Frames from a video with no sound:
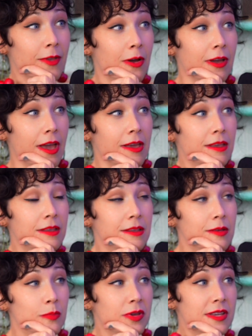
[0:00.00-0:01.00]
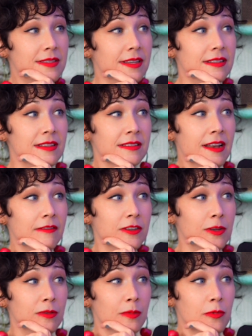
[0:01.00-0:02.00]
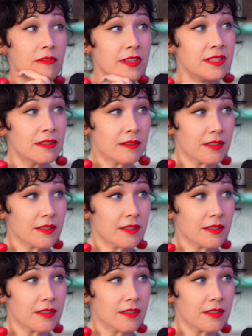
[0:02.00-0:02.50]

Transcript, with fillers: Okay. Because it doesn't have to do with the movies?